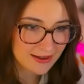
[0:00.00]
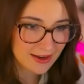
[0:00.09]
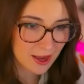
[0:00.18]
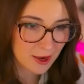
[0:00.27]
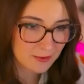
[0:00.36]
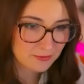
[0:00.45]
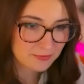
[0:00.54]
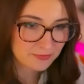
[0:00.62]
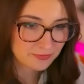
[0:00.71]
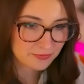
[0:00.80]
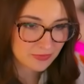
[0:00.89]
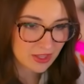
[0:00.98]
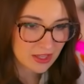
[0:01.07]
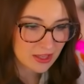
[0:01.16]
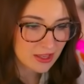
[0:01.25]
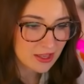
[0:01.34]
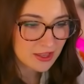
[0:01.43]
And,
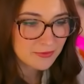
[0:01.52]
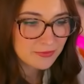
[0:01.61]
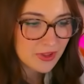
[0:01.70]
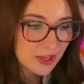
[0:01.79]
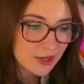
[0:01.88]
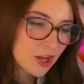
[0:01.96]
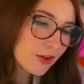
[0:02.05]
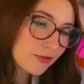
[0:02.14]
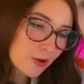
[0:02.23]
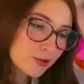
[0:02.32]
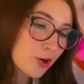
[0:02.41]
none of those are